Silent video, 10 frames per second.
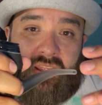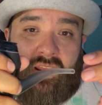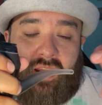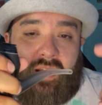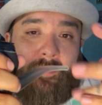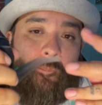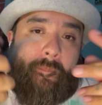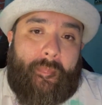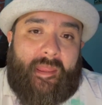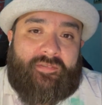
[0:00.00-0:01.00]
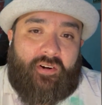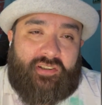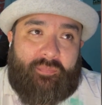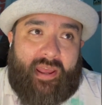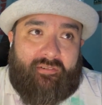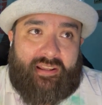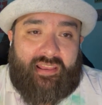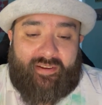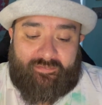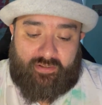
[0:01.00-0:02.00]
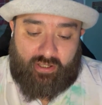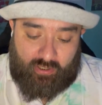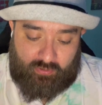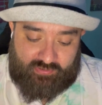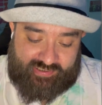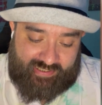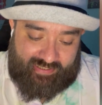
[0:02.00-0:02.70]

As far as the battery life goes,